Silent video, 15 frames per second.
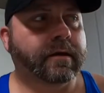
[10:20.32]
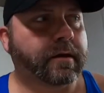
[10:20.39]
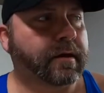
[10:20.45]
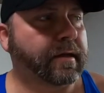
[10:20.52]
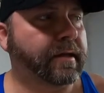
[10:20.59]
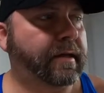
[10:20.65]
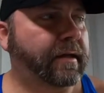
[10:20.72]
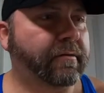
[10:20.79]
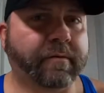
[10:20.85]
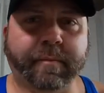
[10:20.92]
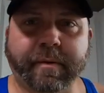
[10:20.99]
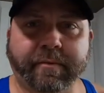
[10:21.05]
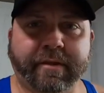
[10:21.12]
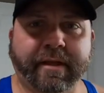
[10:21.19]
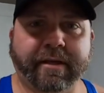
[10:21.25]
I can't
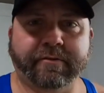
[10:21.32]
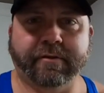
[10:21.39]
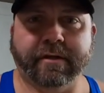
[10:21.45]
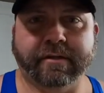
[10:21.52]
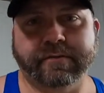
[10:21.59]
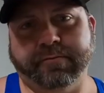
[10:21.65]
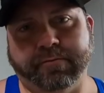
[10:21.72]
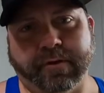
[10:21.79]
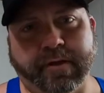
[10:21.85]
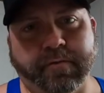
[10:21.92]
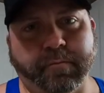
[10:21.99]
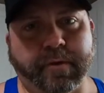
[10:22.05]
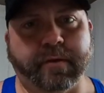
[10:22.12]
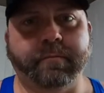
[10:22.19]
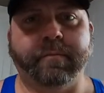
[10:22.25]
remember the address,
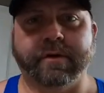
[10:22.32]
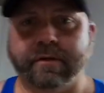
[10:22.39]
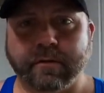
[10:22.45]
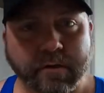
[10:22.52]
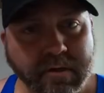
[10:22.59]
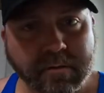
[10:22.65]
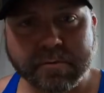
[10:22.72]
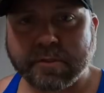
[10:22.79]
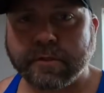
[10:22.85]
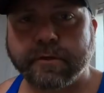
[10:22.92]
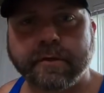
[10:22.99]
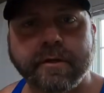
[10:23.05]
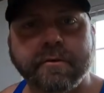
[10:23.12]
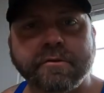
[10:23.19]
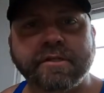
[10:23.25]
forgive me, but look up
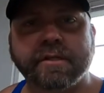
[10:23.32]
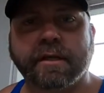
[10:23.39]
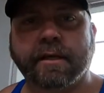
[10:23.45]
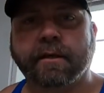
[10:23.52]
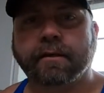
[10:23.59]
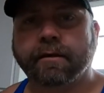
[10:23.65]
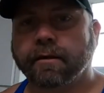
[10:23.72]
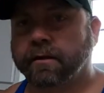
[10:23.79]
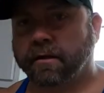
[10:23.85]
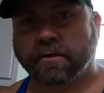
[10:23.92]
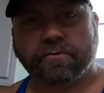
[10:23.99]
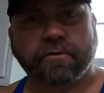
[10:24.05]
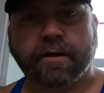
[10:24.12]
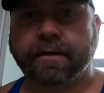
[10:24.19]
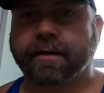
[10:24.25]
Studio C.
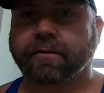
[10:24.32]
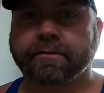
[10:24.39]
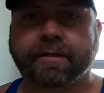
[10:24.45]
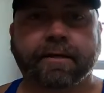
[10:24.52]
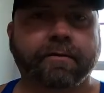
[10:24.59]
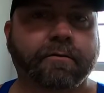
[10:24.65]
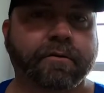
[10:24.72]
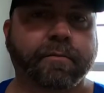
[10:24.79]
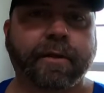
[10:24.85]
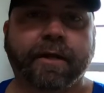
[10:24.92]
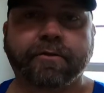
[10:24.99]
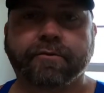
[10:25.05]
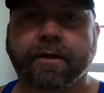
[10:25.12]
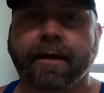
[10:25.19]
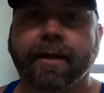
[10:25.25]
It's right downtown on the
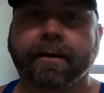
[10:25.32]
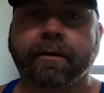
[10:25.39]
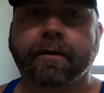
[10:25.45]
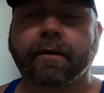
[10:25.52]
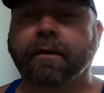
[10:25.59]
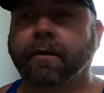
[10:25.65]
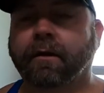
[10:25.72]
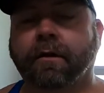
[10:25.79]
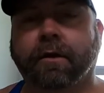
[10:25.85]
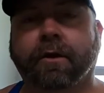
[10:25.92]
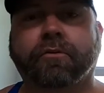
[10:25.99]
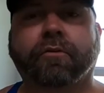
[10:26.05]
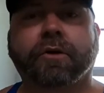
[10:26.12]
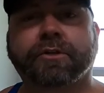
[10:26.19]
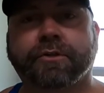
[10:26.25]
main drag
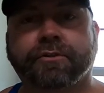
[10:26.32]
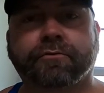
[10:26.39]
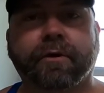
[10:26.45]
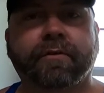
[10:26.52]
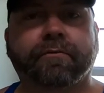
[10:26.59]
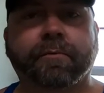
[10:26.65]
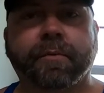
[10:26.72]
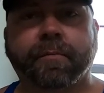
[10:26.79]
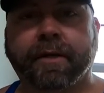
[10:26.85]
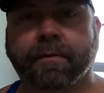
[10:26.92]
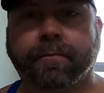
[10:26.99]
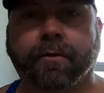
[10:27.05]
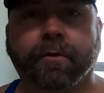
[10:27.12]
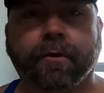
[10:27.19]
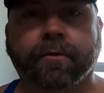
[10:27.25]
across the street from the
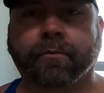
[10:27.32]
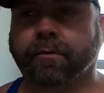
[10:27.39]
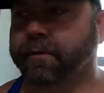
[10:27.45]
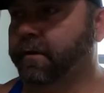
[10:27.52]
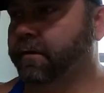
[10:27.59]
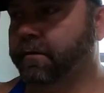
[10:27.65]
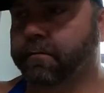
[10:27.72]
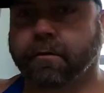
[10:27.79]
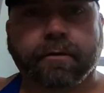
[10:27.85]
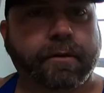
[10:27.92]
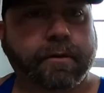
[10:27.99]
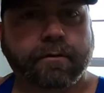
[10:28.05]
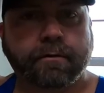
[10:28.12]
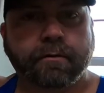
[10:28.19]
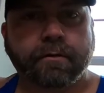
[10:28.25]
big park where they do all
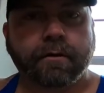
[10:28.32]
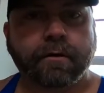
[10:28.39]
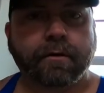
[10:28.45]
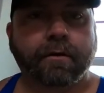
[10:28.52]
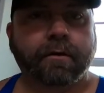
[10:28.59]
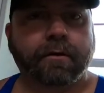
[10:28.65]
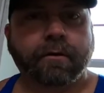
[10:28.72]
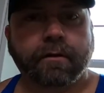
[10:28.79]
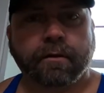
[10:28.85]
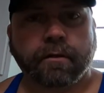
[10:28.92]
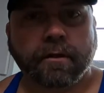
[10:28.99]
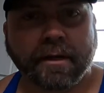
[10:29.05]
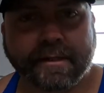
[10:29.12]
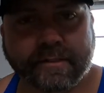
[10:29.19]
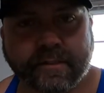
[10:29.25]
the
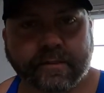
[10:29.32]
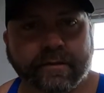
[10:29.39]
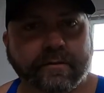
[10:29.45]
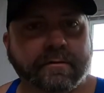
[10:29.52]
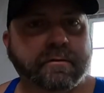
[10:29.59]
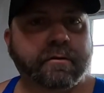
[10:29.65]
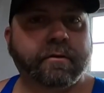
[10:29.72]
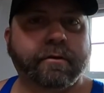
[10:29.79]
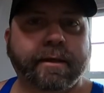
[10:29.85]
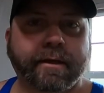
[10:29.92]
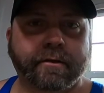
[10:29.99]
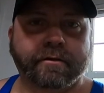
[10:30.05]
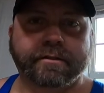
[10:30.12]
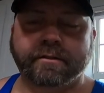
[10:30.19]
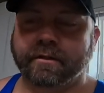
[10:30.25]
lights and all
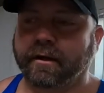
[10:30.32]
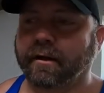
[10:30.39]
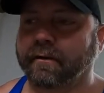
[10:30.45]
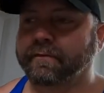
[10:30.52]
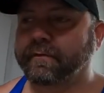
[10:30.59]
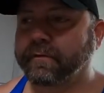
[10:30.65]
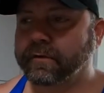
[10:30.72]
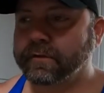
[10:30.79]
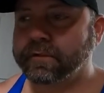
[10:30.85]
that good stuff.